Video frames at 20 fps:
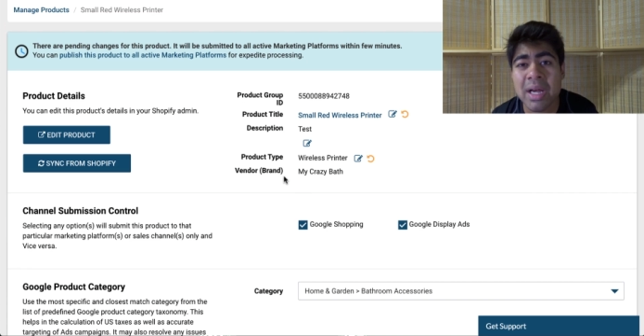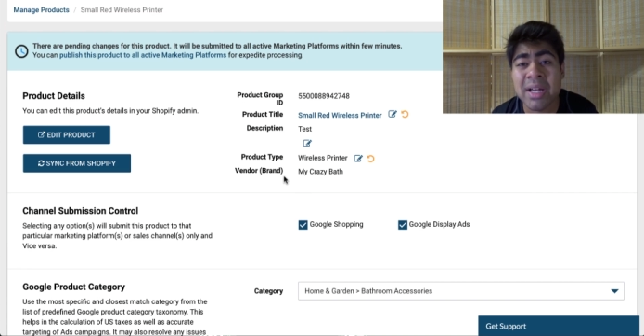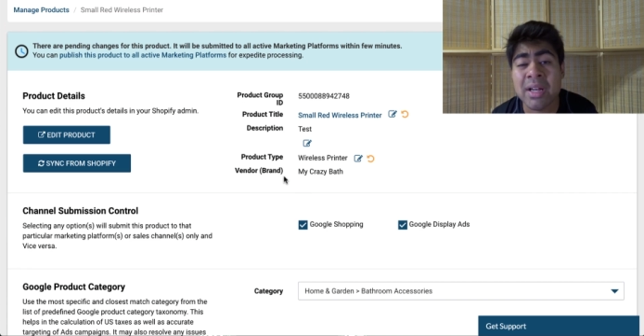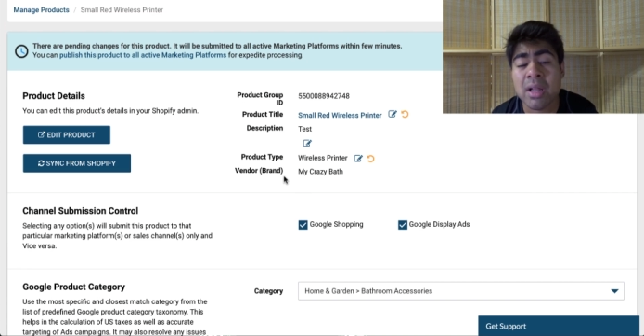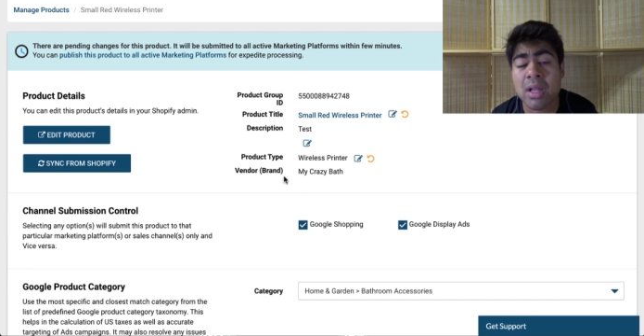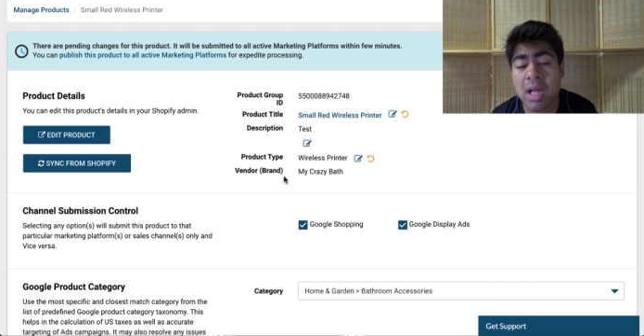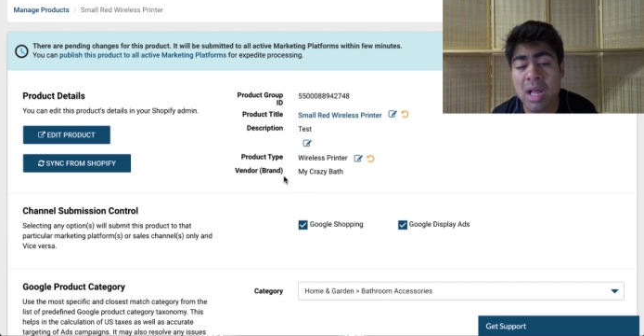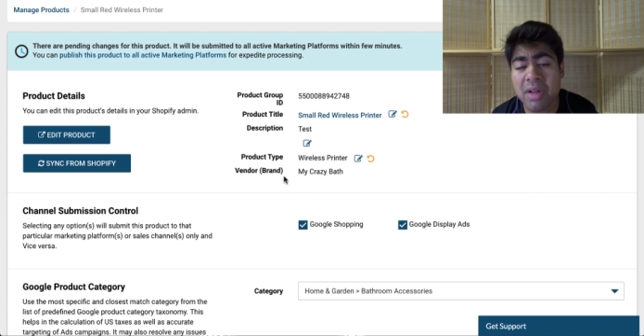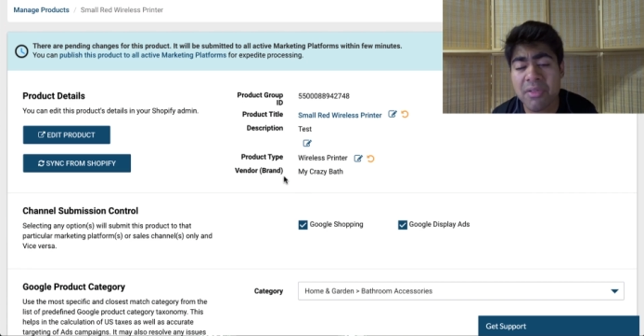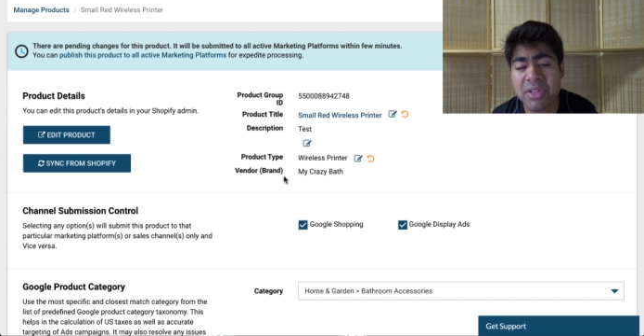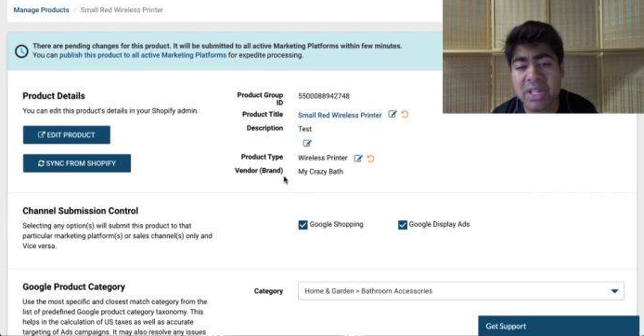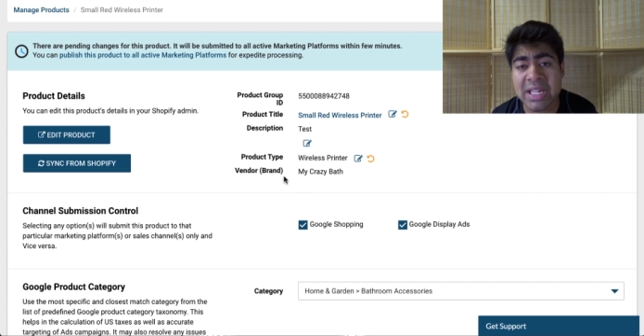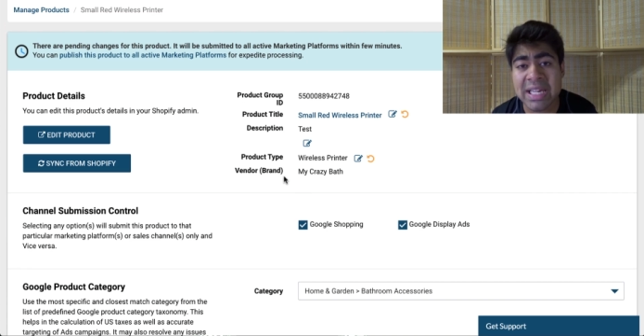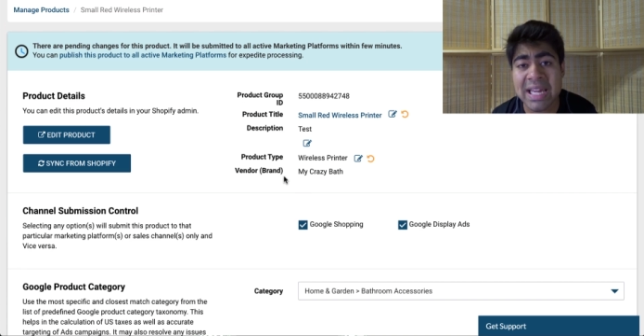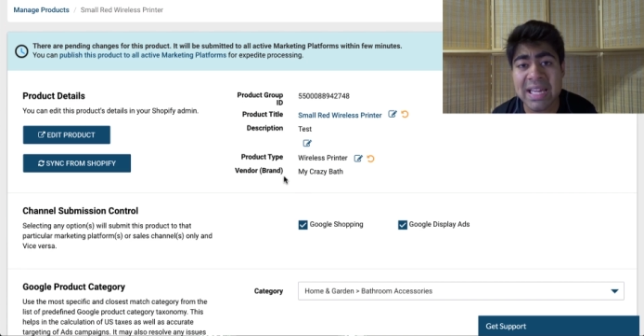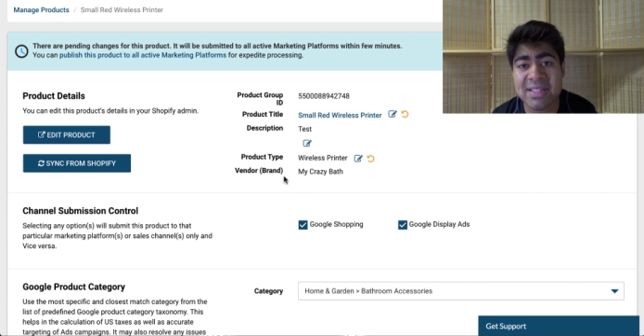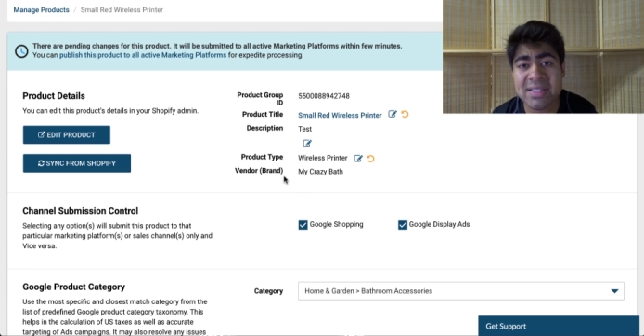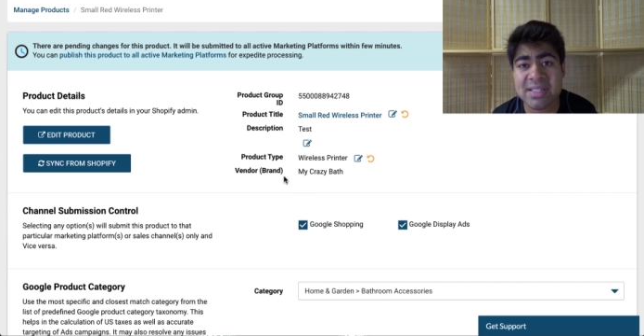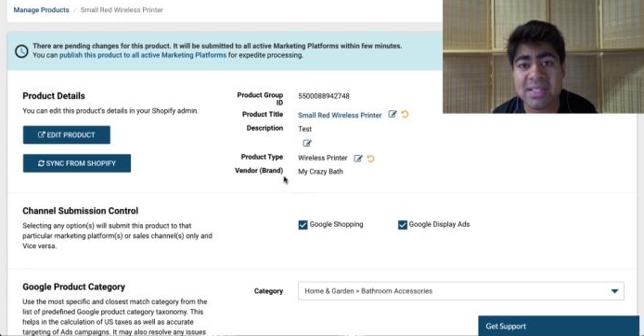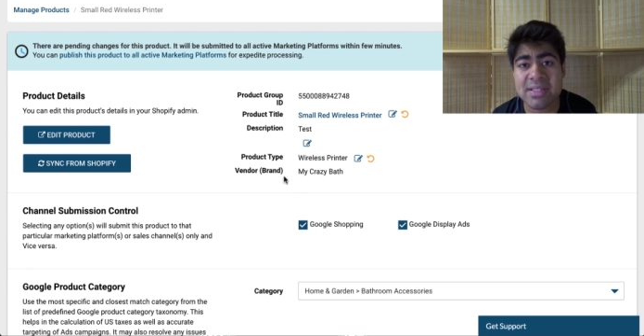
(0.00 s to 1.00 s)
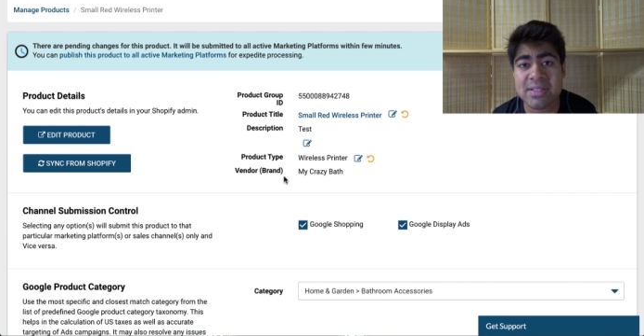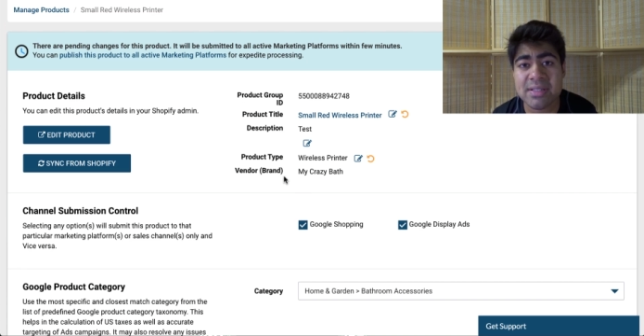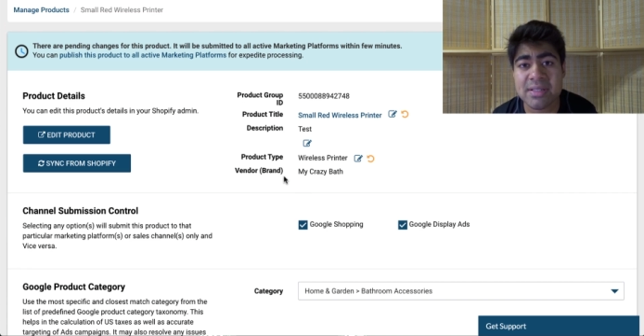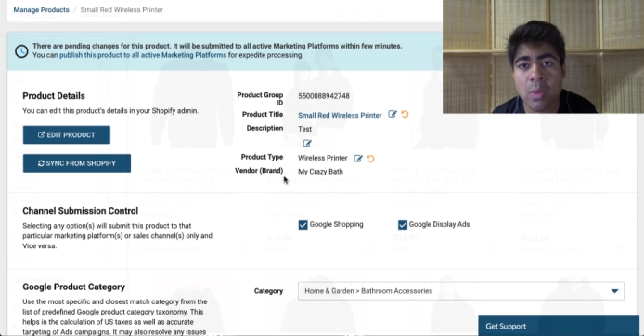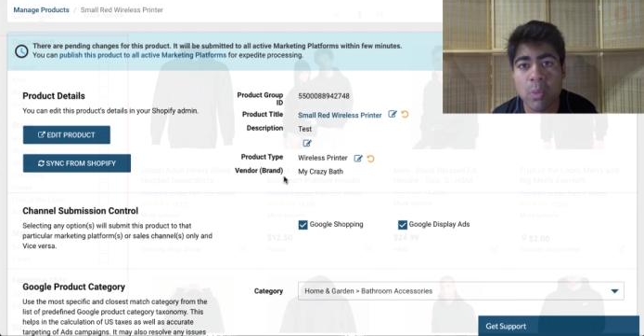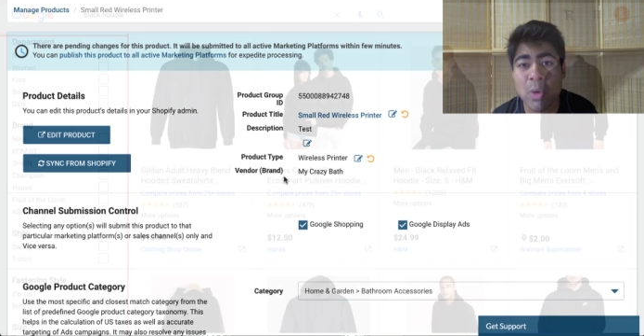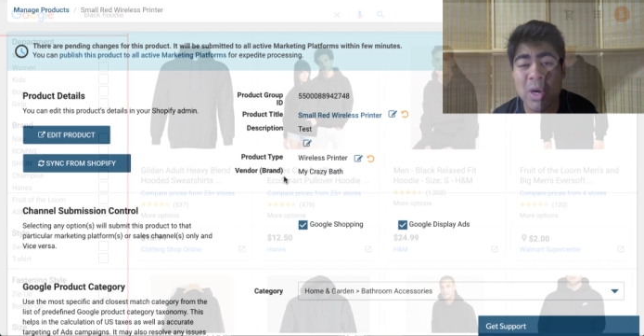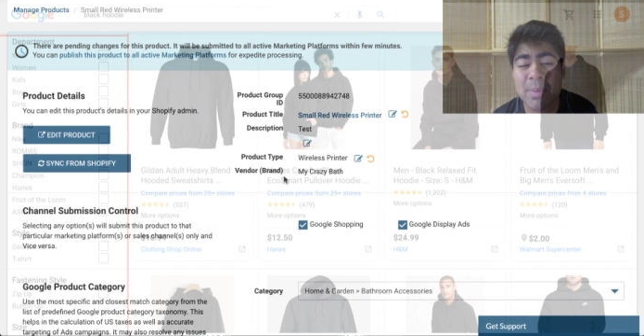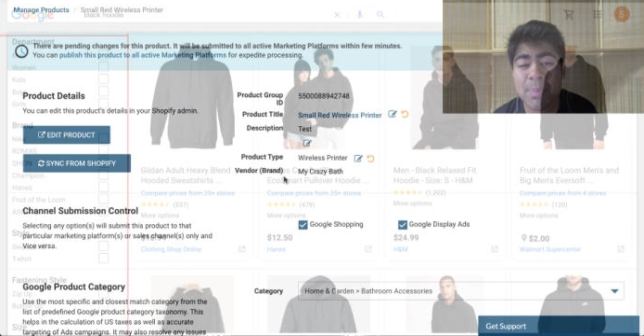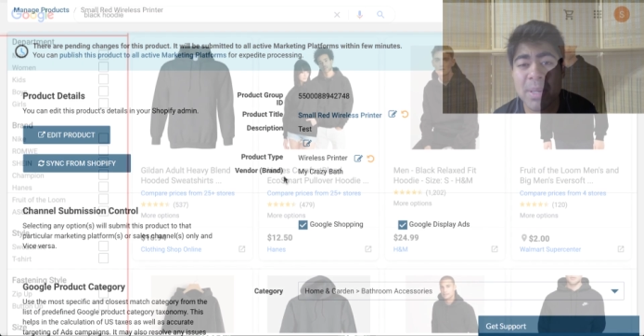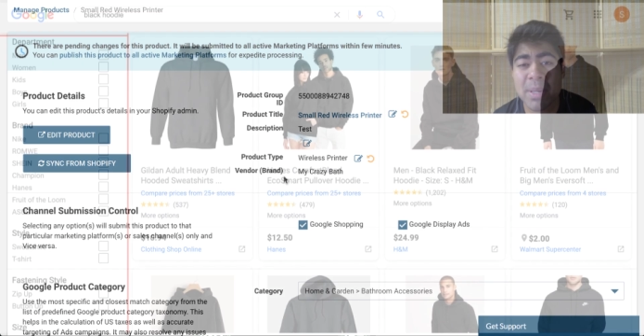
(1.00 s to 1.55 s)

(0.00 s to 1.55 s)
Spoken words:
in a lot of the cases, when